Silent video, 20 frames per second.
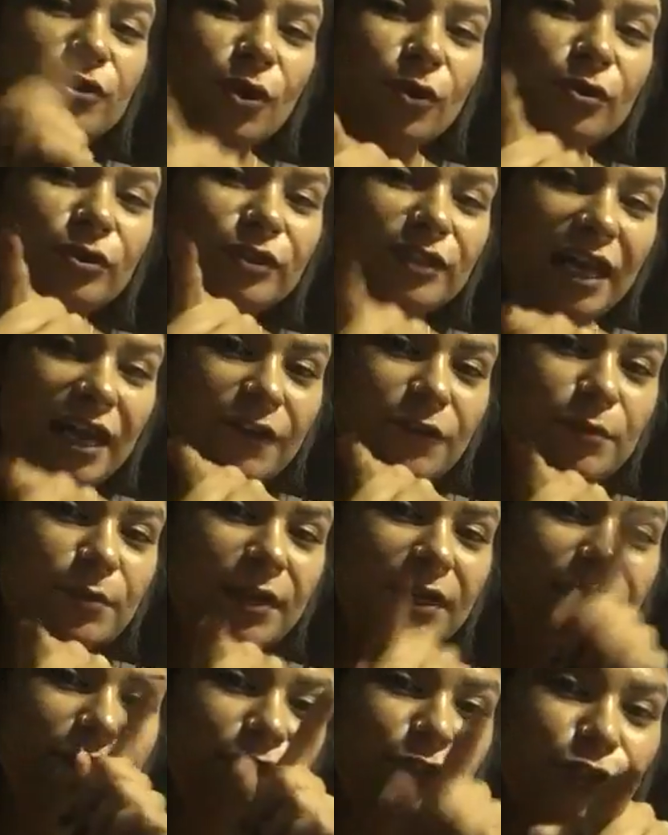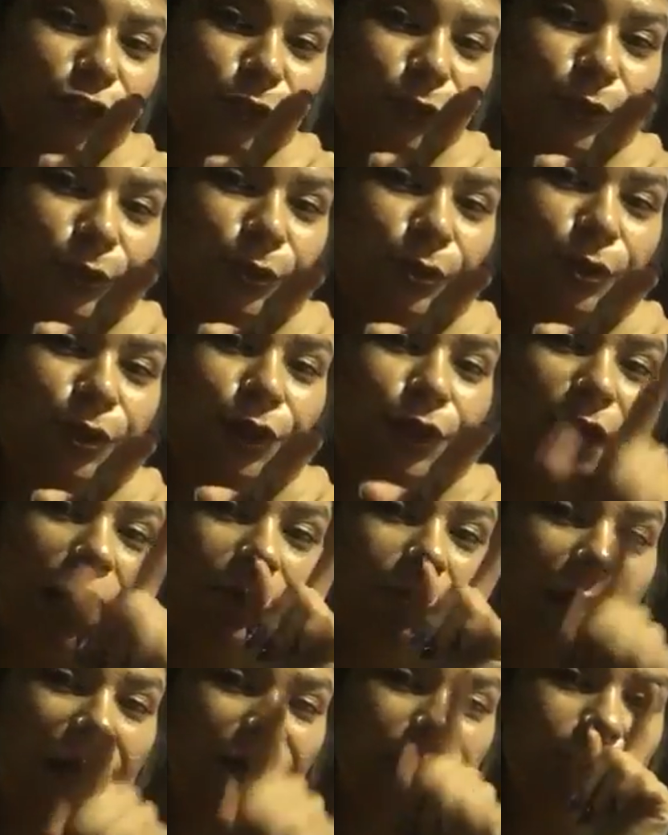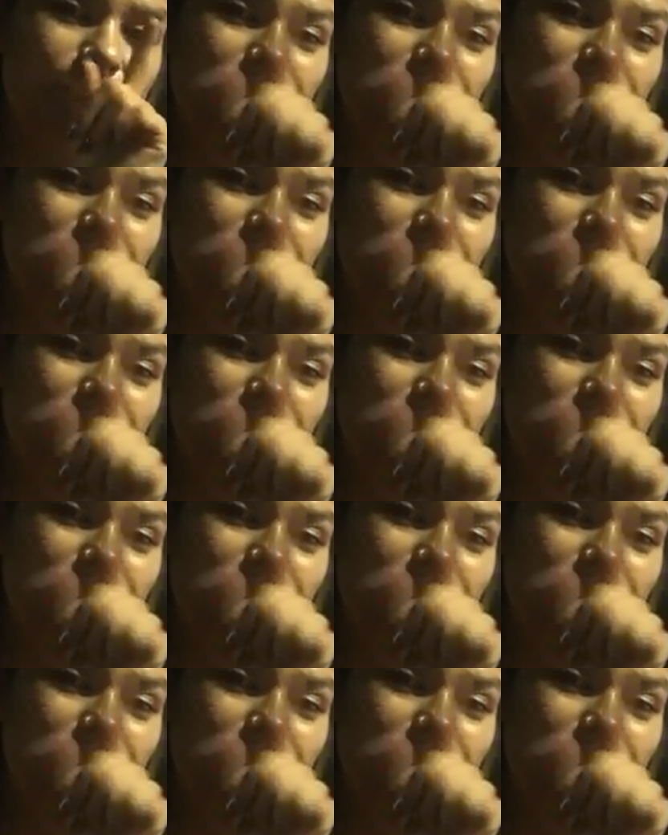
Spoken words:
told everybody the truth about our